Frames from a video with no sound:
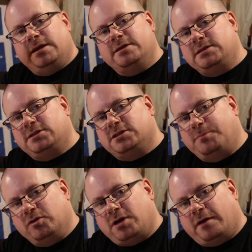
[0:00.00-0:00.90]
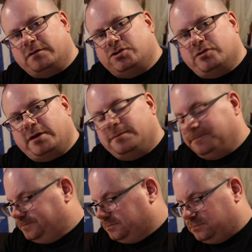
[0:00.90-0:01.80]
Here's a little spoon carver's trick.
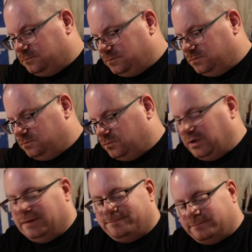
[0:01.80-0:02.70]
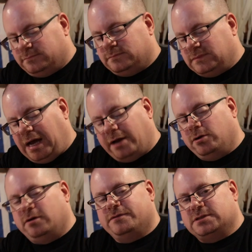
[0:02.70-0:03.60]
Well, I don't
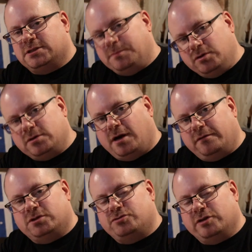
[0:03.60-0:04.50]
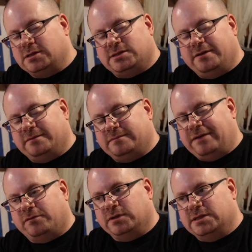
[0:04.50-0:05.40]
know if it's a spoon carver's trick because I
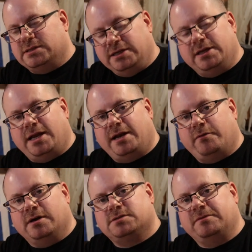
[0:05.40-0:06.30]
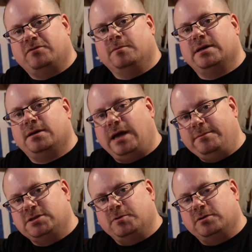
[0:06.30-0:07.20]
haven't really seen it anywhere else before, but
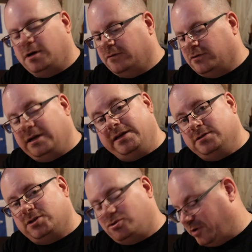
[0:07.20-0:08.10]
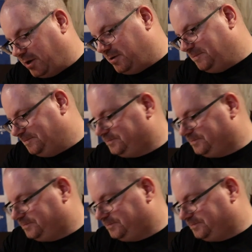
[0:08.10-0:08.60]
I'm a spoon carver and here's a trick.